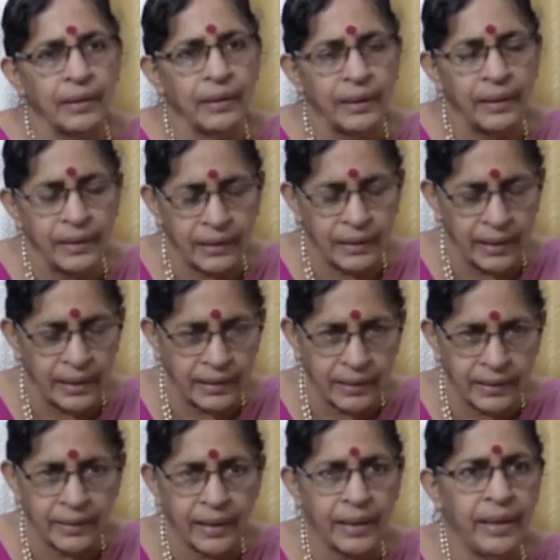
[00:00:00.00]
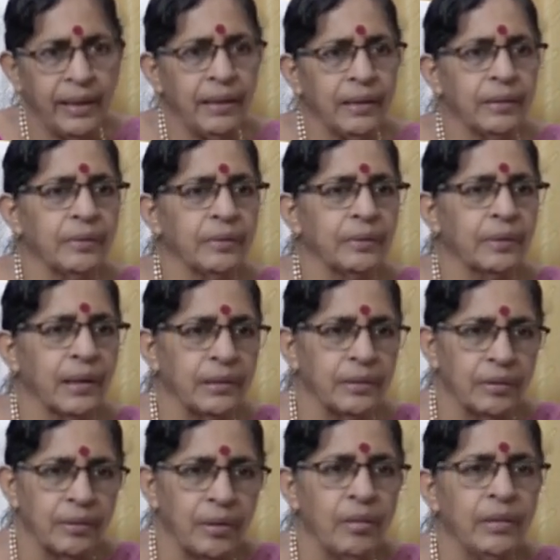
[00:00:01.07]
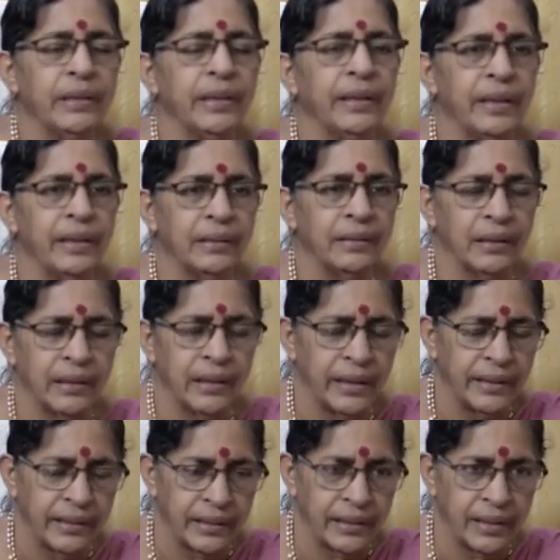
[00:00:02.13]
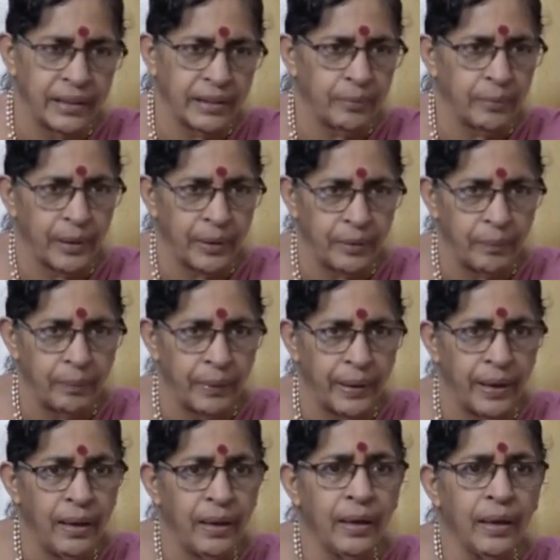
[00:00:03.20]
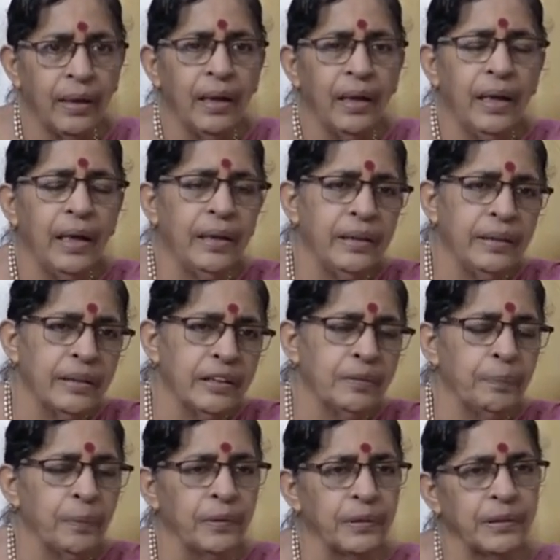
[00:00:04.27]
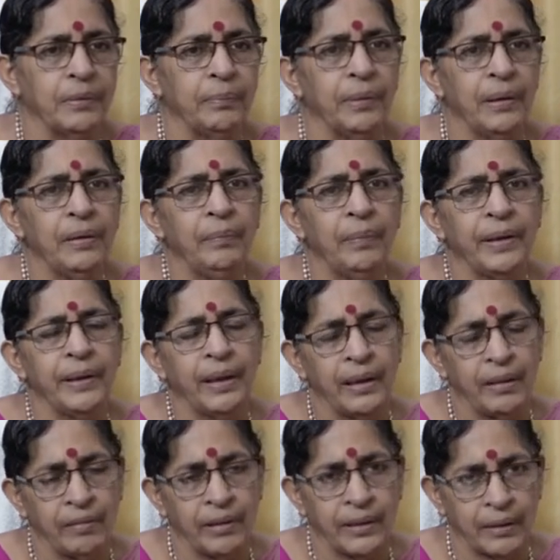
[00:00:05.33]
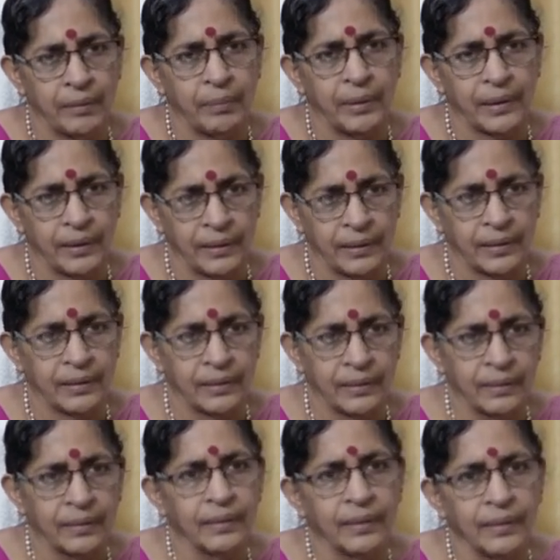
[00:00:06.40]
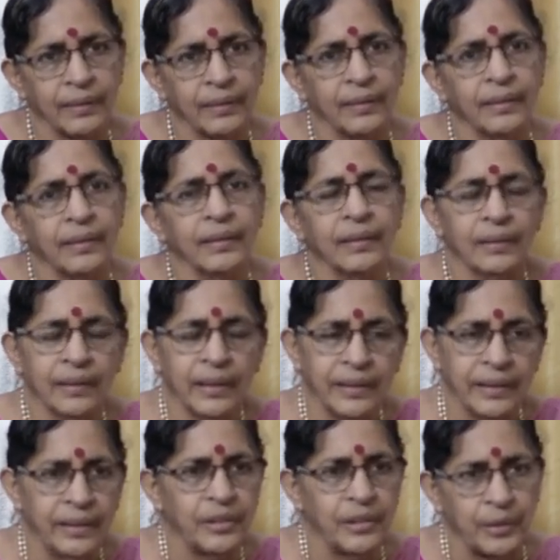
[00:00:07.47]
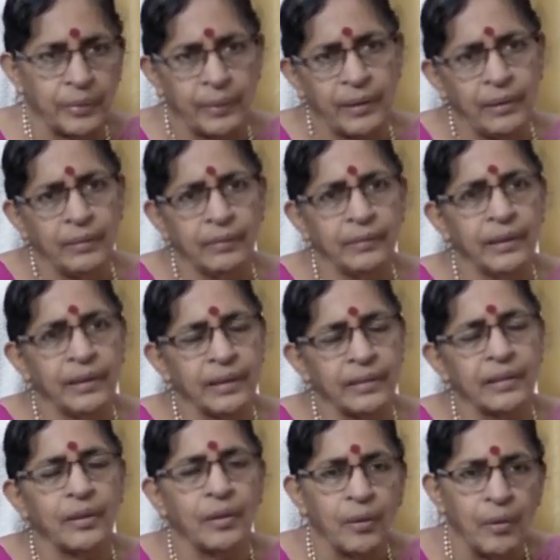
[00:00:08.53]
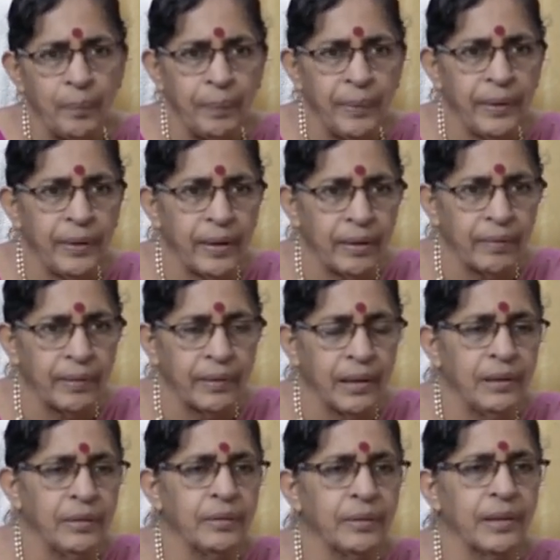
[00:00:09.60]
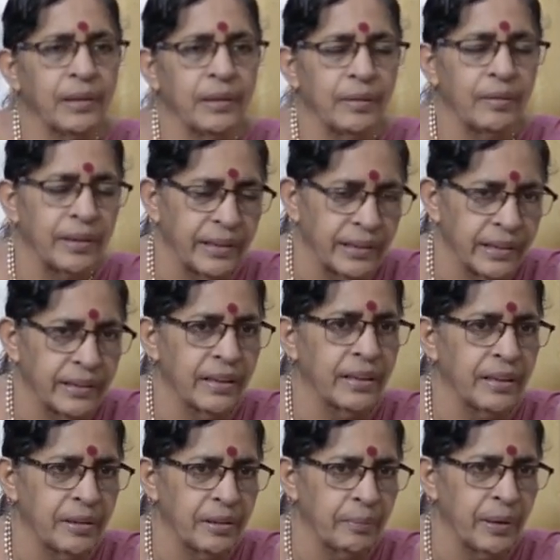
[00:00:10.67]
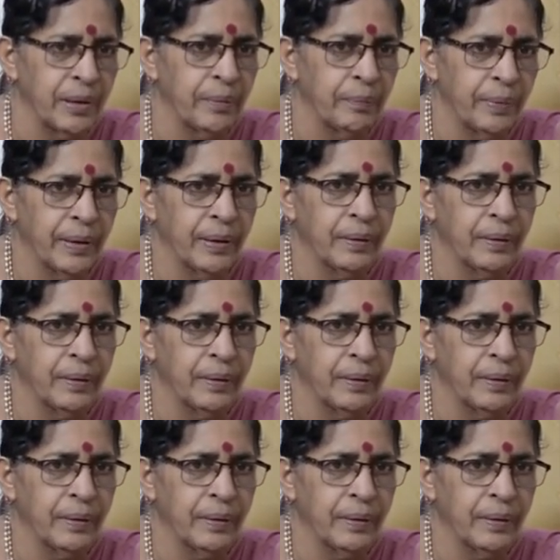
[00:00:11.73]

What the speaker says: is necessary to control the degenerative myopia, and it is possible by Ayurvedic methods. That is sure, there is a hope in Ayurveda to control degenerative myopia.